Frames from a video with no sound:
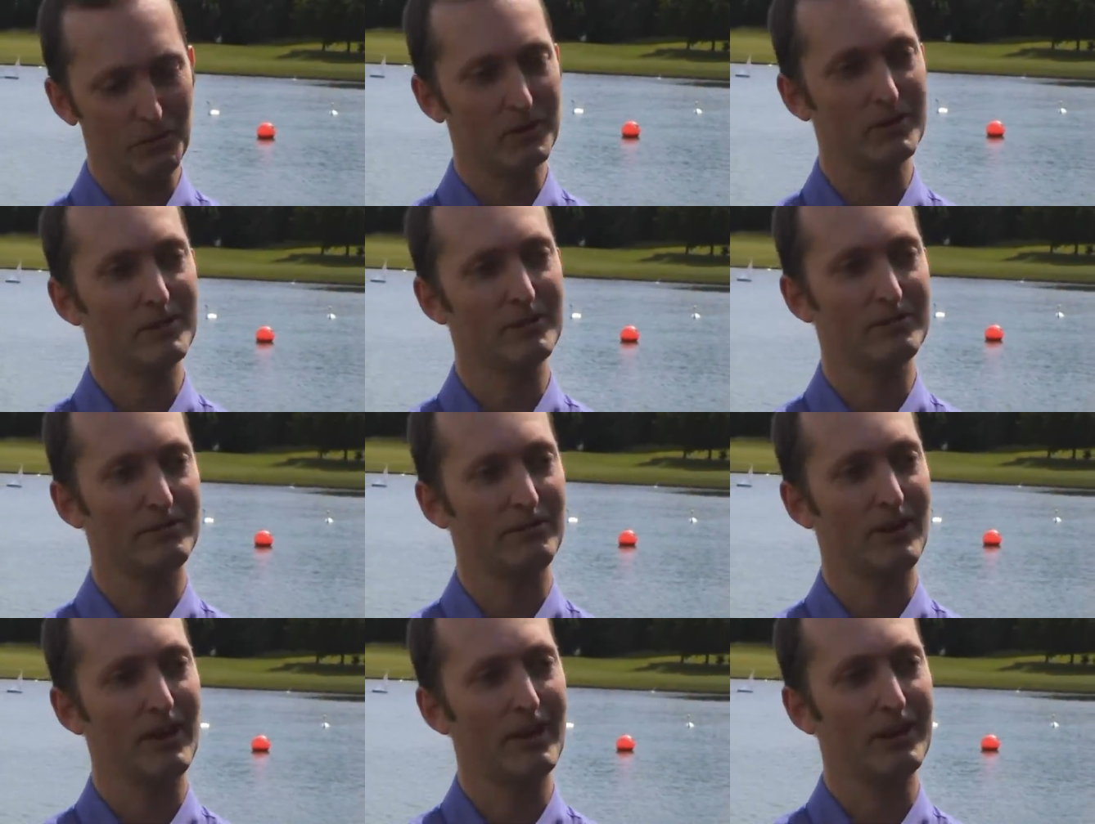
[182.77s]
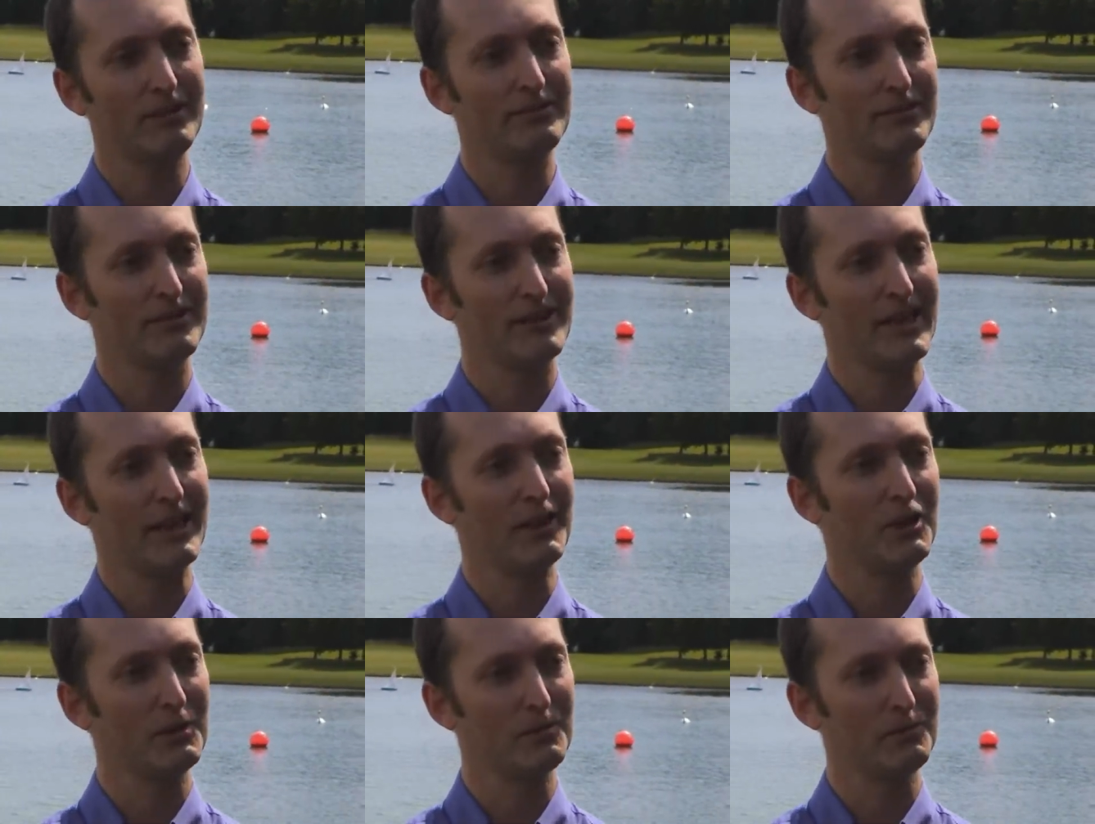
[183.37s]
want to fly for
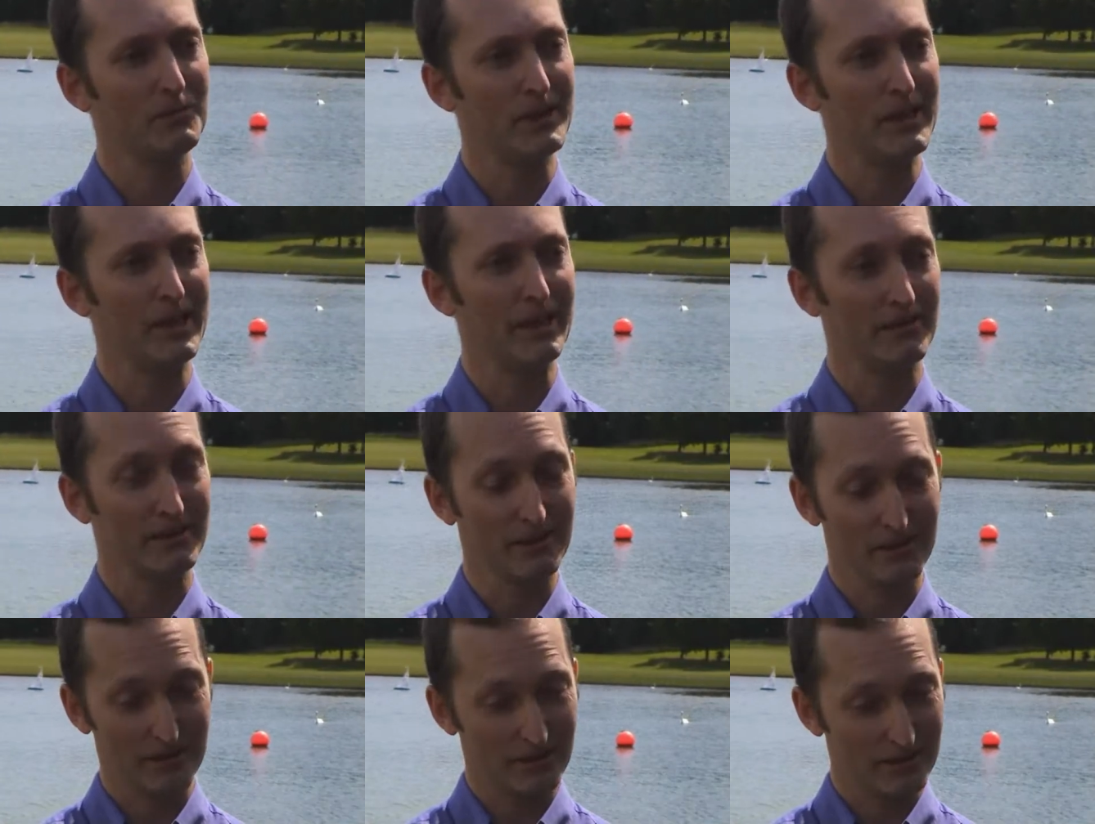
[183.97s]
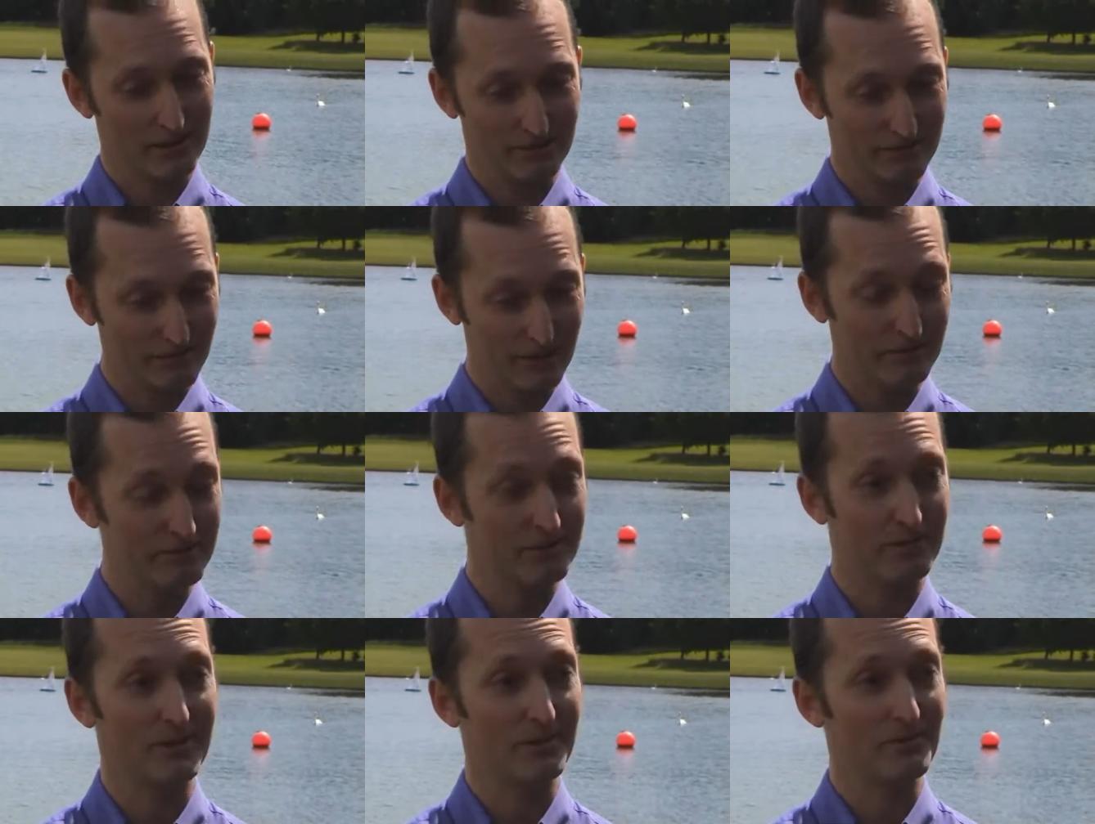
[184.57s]
their company
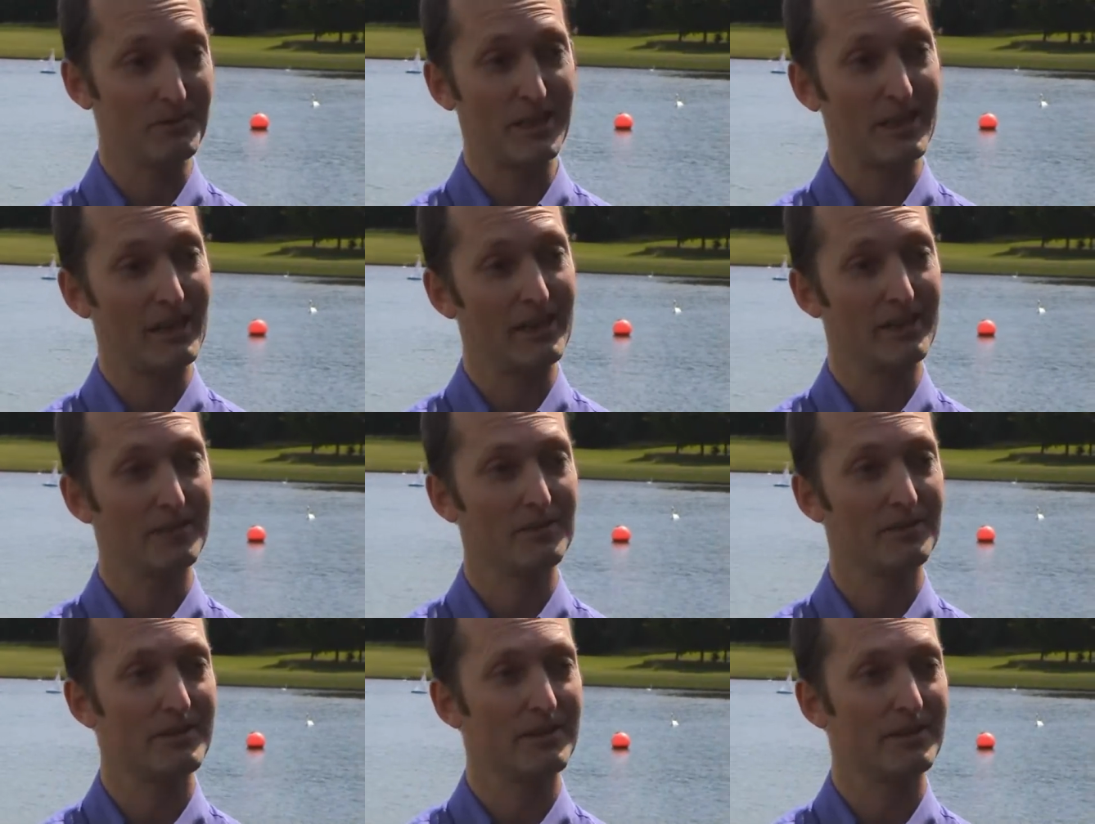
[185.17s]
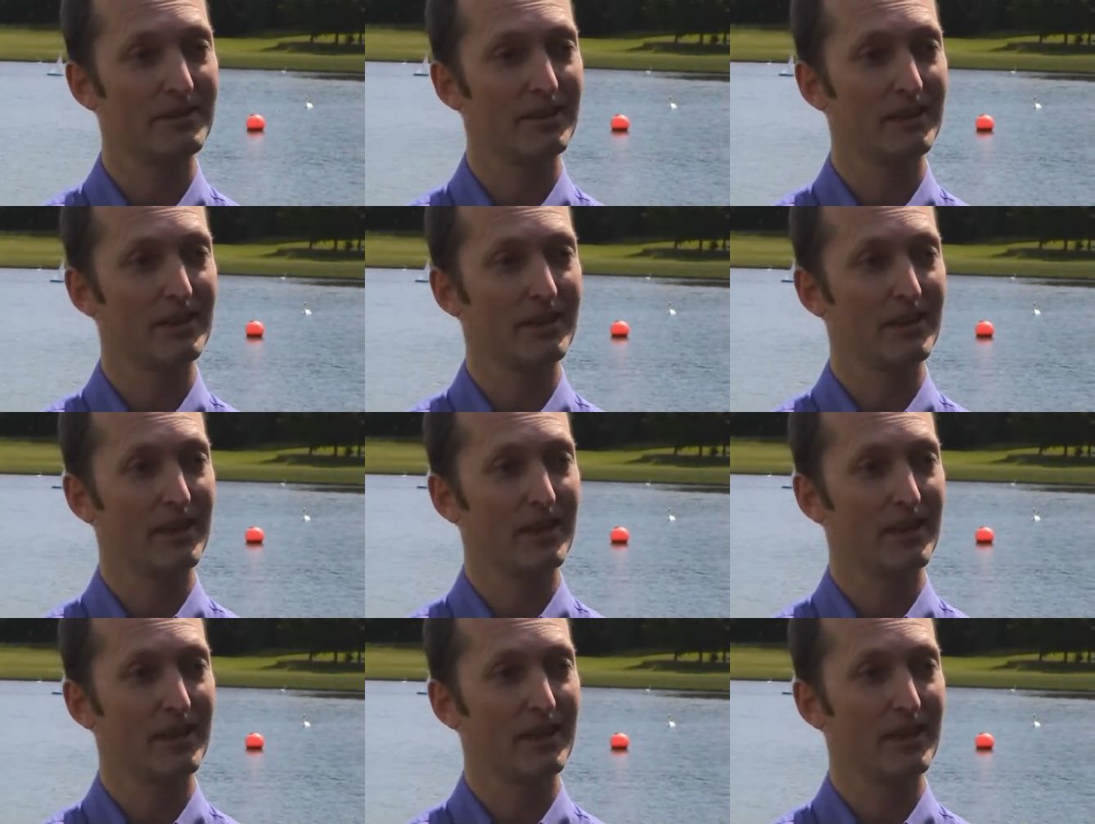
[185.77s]
and for themselves,